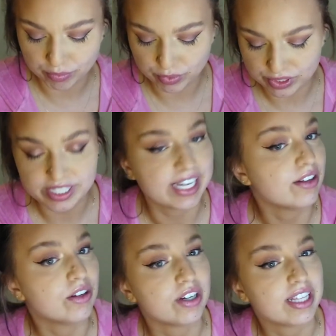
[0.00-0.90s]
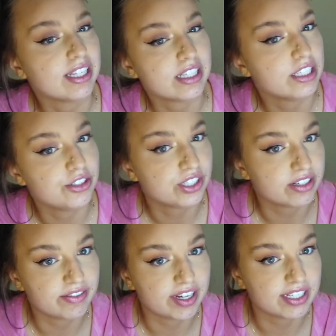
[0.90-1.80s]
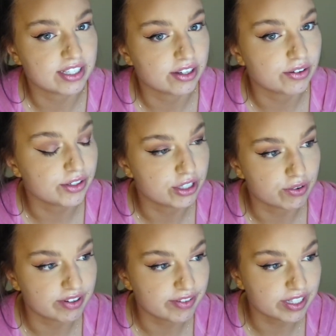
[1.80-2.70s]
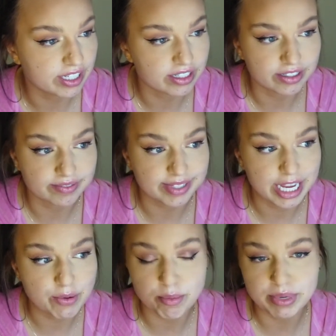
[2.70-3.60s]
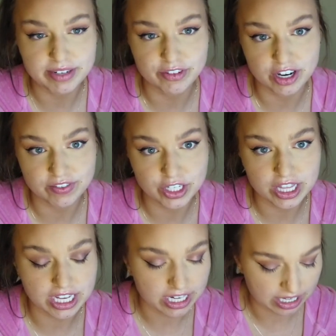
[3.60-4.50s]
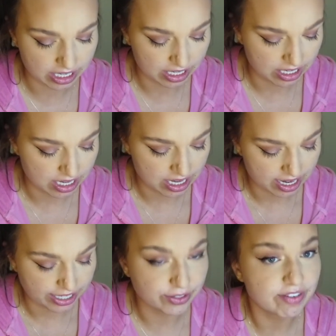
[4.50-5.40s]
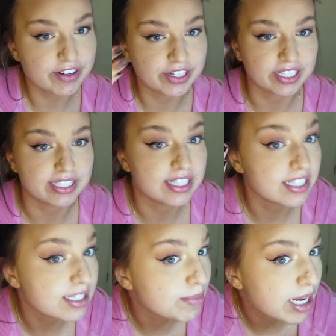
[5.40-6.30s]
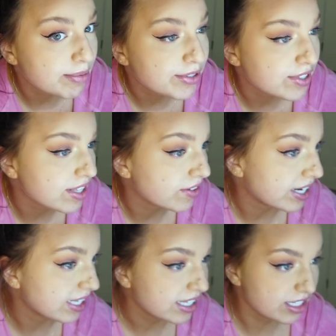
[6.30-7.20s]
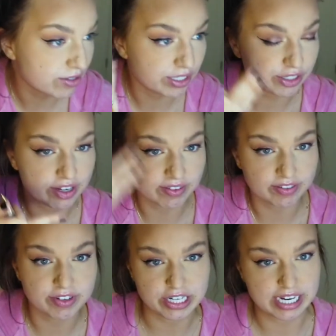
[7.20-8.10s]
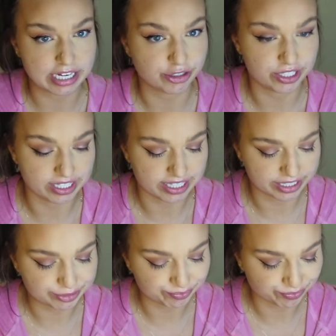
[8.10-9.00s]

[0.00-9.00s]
We'll see how long. I think this is just a phase though, so I feel like it won't be a forever thing. I do have very like, this is my eyebrows without anything, so I do have like very naturally like